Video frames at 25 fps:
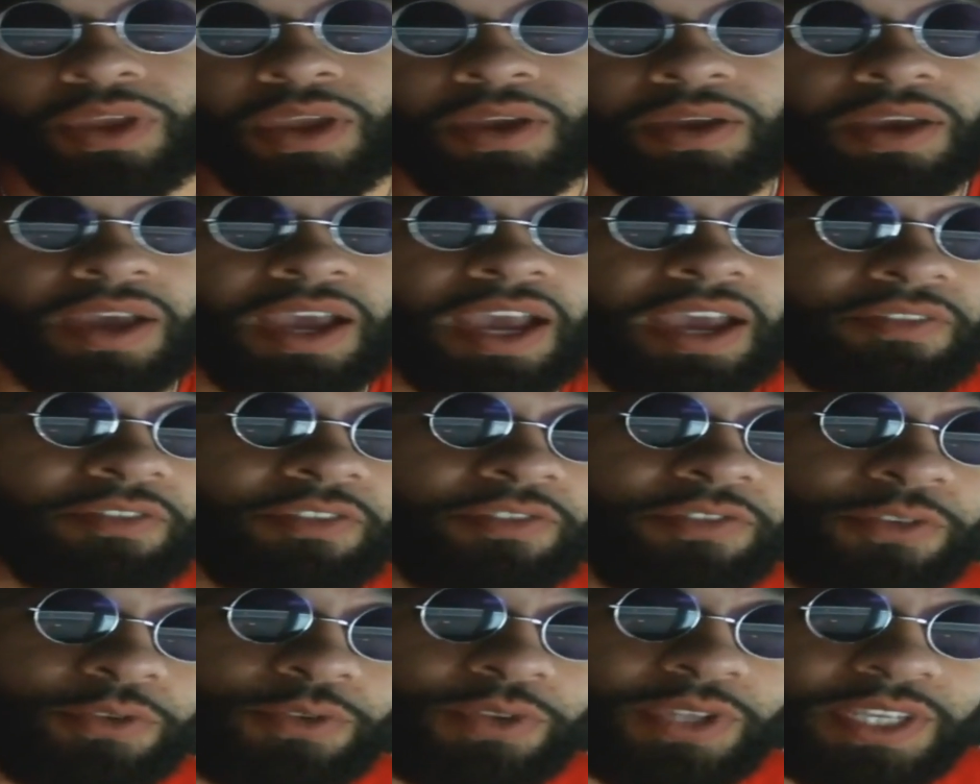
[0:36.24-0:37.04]
I have a
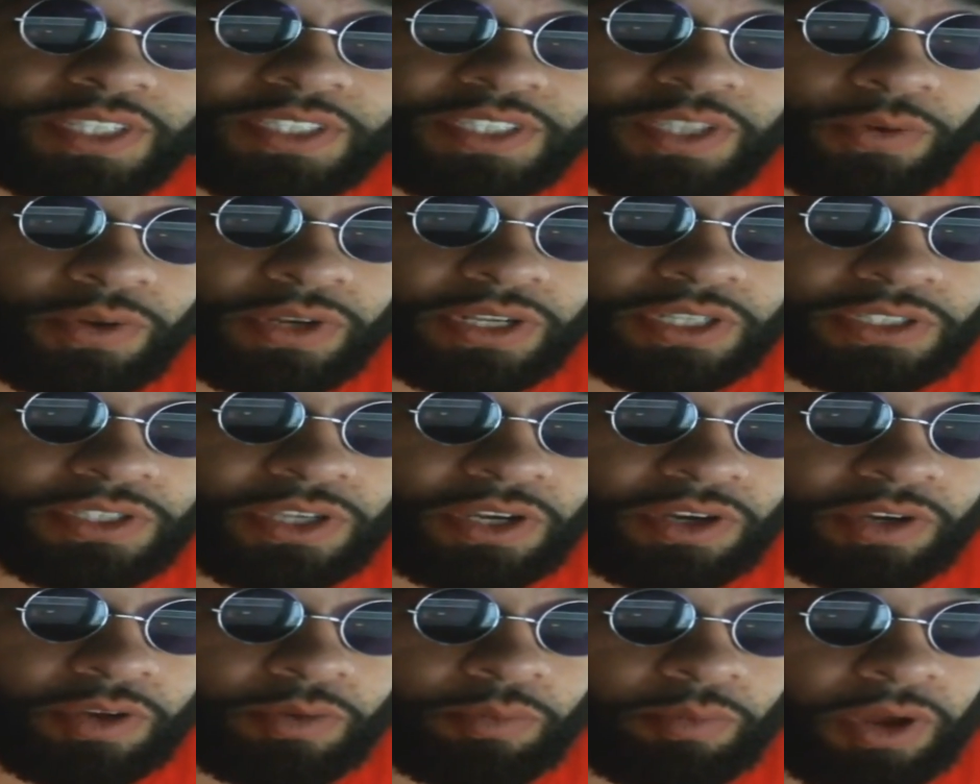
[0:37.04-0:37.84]
few things I want to
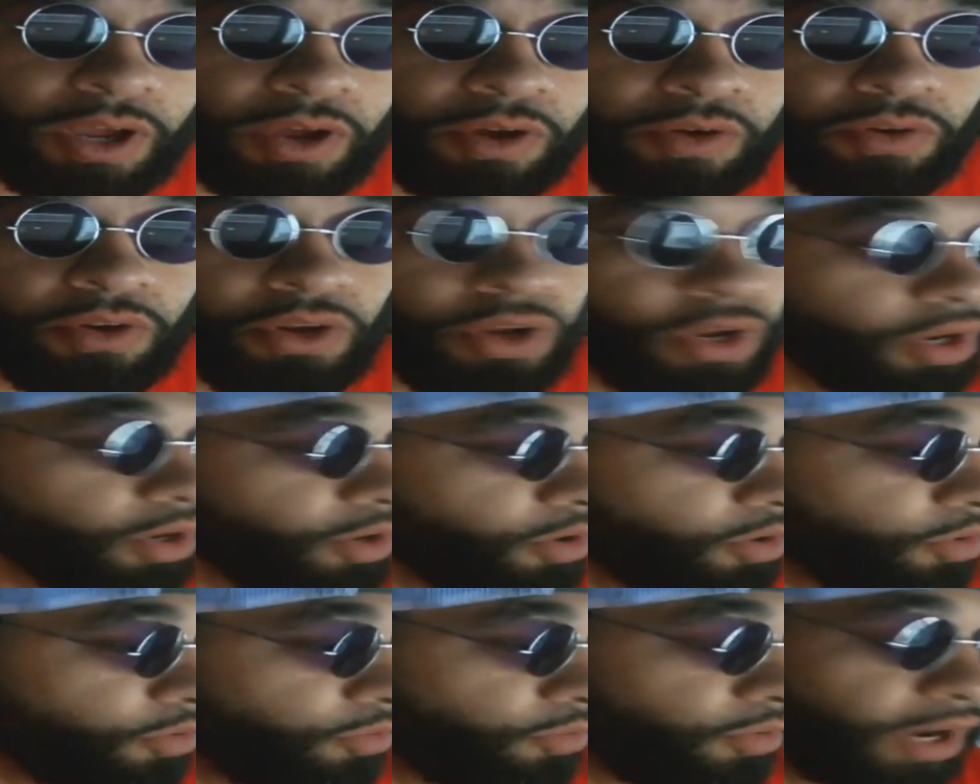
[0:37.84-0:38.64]
talk about,
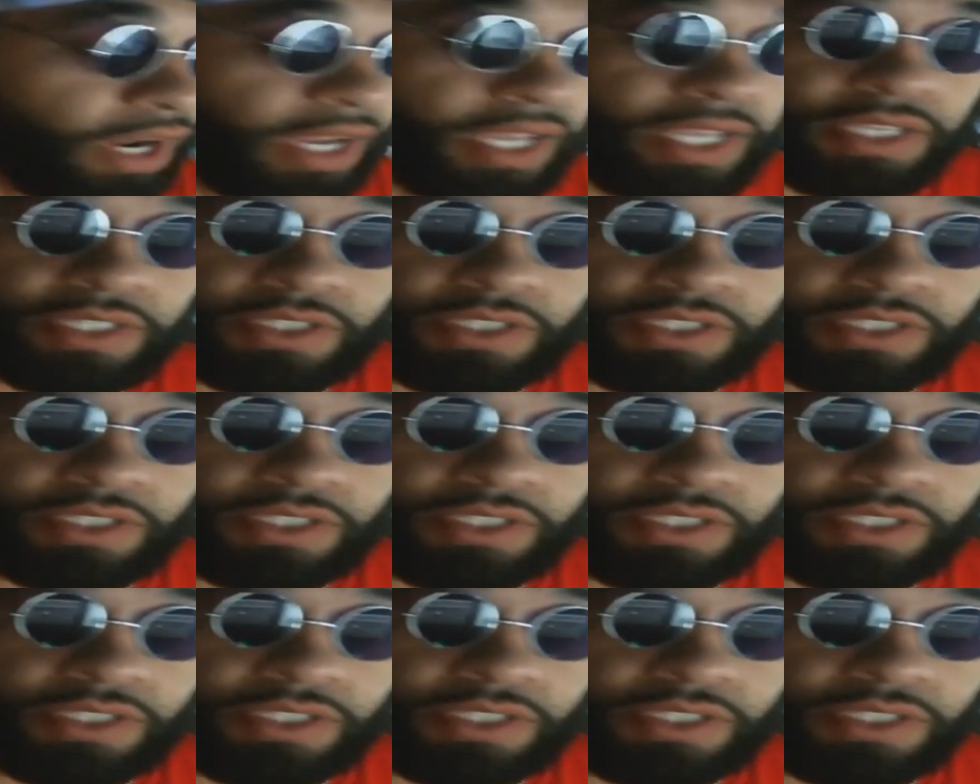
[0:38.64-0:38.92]
right?